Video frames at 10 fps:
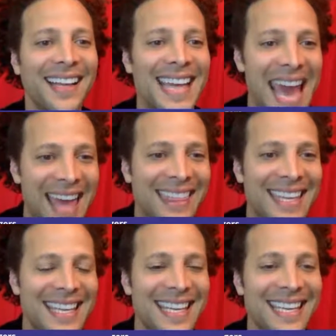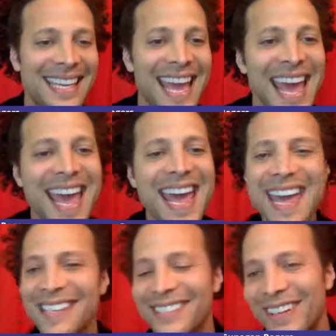Kathy,
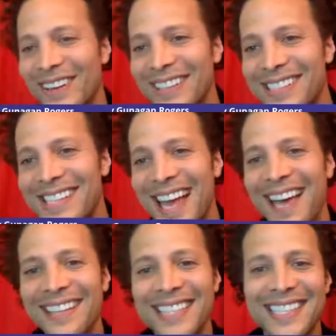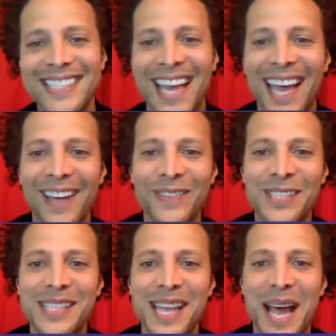yeah, Doylestown, D-Town,
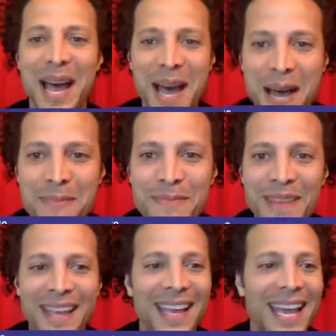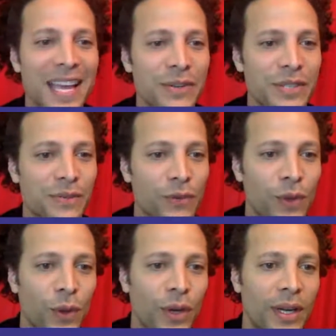what's up? Andrea's in
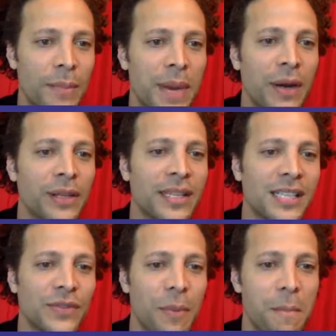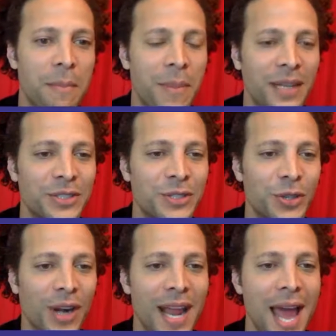Florida. Marilyn is from
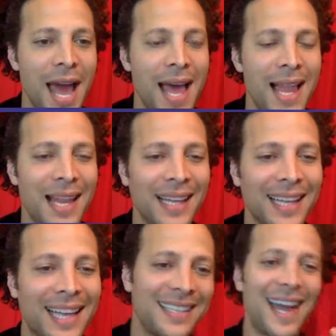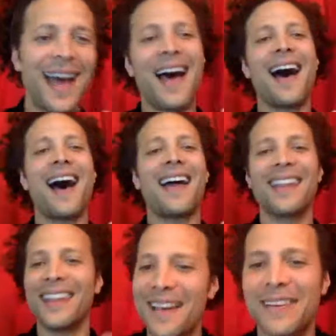Montreal, Canada.
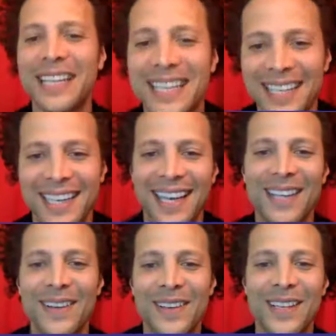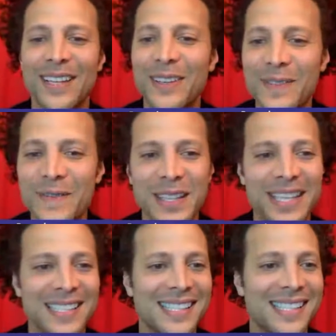Love it. Hello, hello.
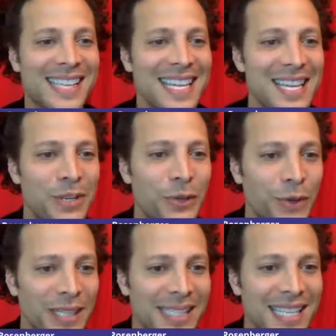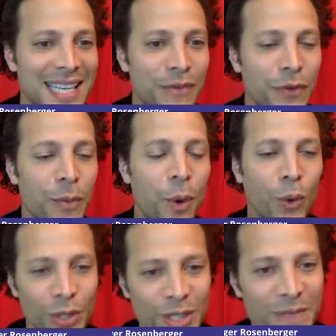Nice to see you. Christy from
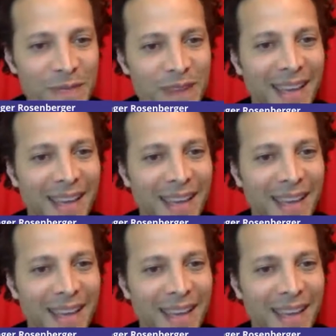Horsham.